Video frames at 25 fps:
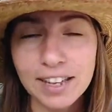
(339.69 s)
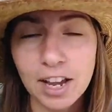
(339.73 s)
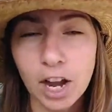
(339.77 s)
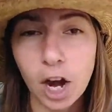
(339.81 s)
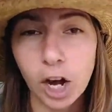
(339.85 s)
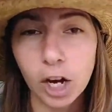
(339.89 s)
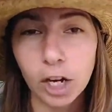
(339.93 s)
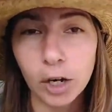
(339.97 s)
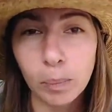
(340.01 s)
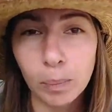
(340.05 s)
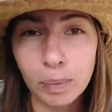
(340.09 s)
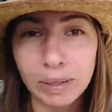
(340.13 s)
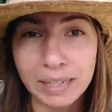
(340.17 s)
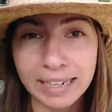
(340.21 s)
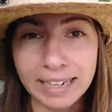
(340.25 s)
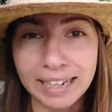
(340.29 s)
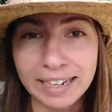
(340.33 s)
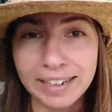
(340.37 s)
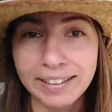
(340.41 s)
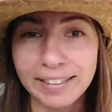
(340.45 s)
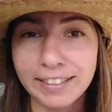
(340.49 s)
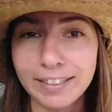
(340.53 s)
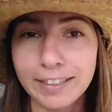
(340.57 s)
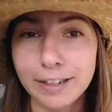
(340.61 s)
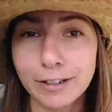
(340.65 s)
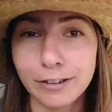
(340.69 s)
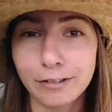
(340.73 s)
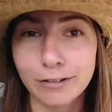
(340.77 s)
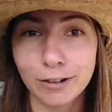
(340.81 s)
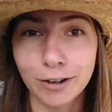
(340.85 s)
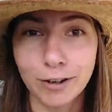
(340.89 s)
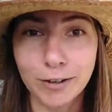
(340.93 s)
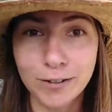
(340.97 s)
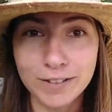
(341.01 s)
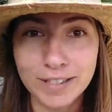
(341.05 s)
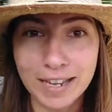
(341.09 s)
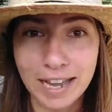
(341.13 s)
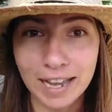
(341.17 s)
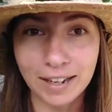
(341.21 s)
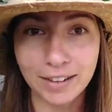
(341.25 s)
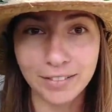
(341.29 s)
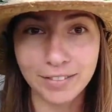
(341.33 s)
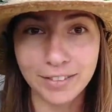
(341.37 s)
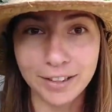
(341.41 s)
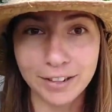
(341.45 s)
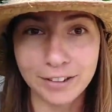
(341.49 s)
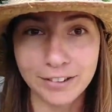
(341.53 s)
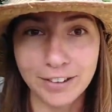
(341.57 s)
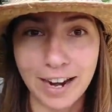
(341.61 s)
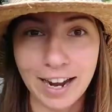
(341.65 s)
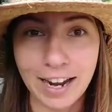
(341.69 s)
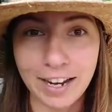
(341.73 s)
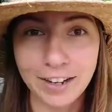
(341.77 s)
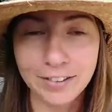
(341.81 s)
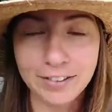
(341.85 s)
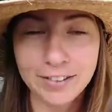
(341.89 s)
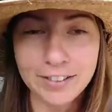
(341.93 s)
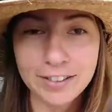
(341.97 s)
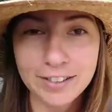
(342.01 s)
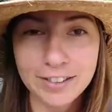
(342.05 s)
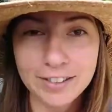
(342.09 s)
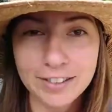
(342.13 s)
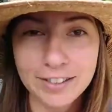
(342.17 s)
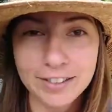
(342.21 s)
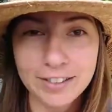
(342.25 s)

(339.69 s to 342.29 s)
are a plant that grows out of the ground.